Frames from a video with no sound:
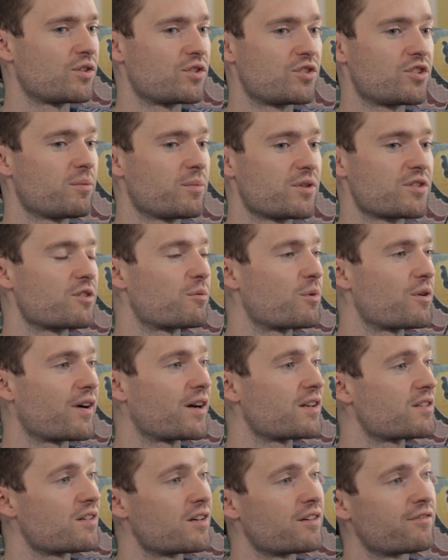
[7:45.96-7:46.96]
consumers that we've
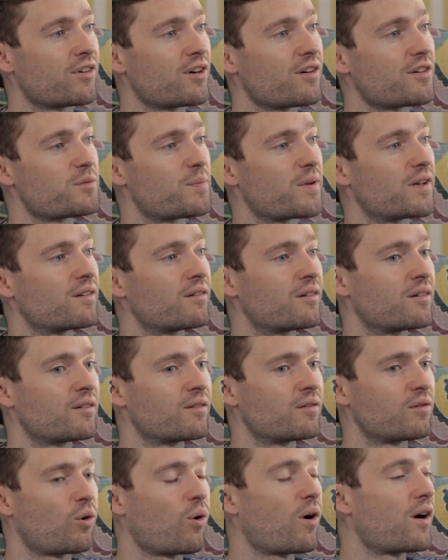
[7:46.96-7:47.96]
had so far has
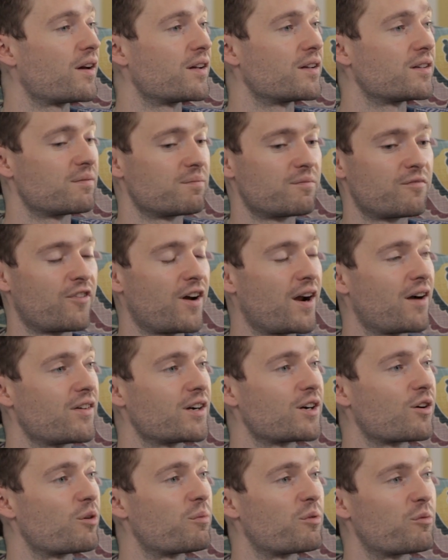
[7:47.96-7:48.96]
been quite a
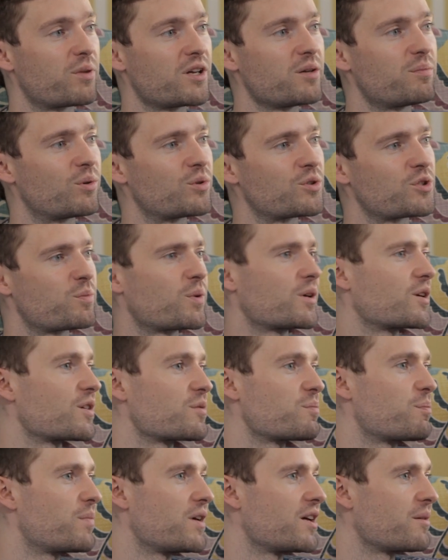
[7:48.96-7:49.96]
varied group of people, just
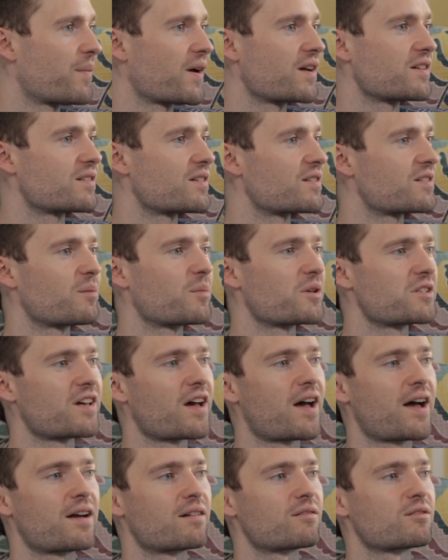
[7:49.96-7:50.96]
because being based at
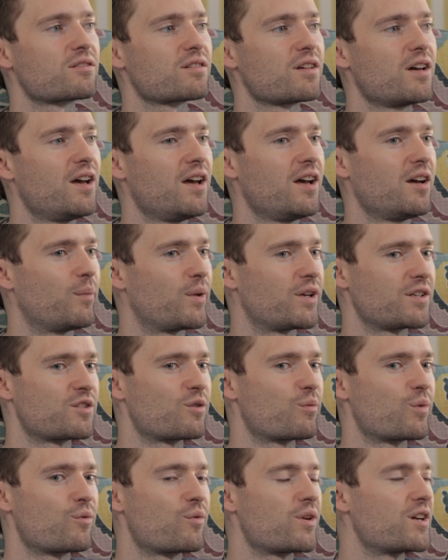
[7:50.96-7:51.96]
Somerset House means
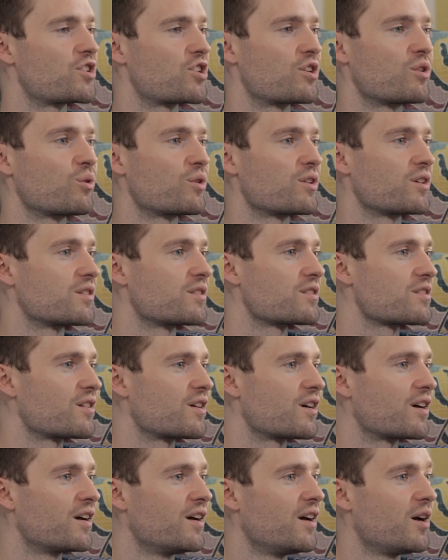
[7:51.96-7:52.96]
that we reach an audience
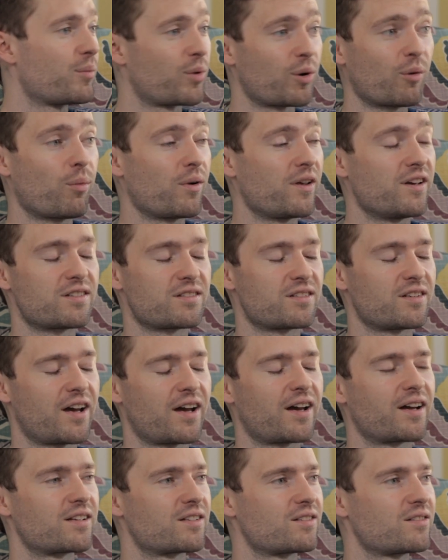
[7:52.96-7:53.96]
that probably isn't
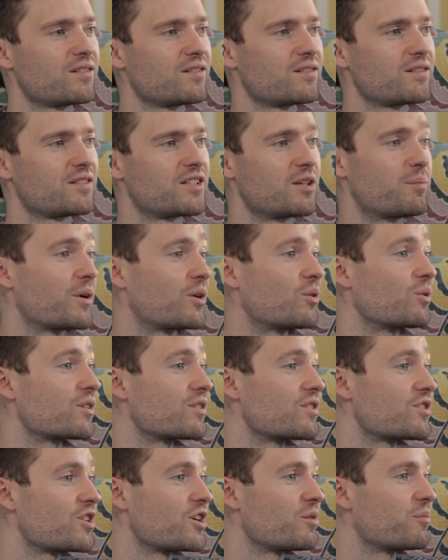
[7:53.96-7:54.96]
our typical
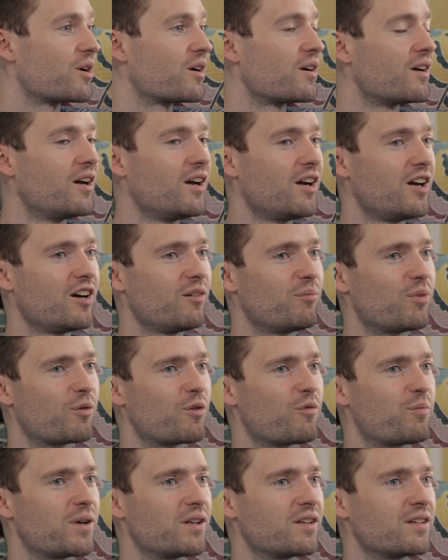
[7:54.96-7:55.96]
consumer.
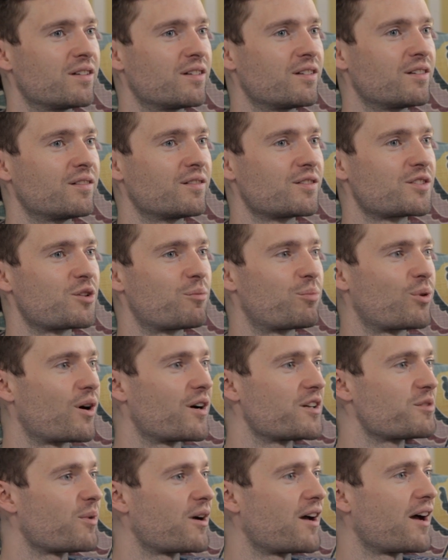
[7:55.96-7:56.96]
But we've been
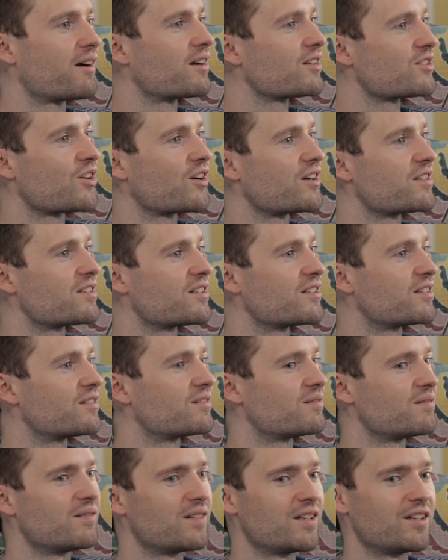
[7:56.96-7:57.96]
surprised by how excited
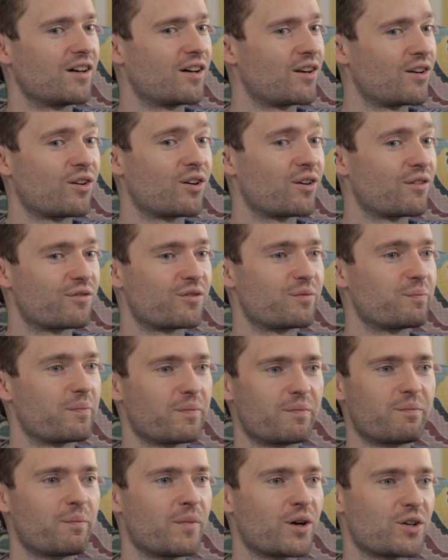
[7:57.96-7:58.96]
a lot of
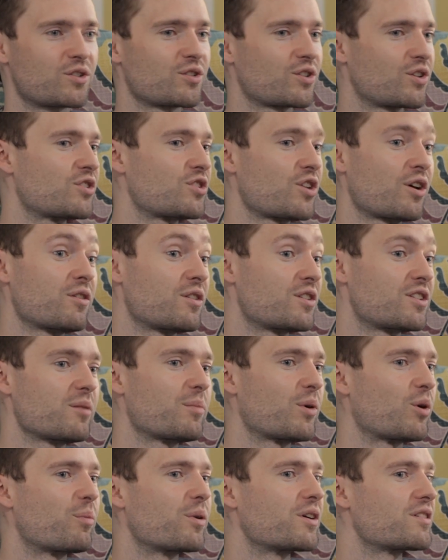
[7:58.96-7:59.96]
because the
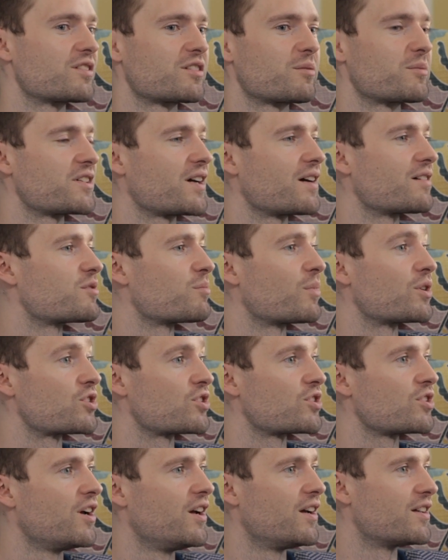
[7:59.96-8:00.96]
typical person at Somerset
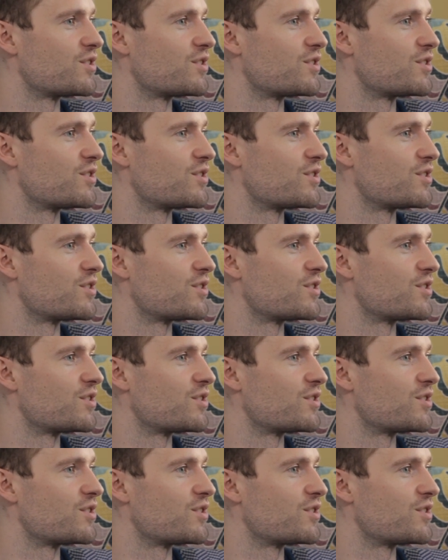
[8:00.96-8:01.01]
House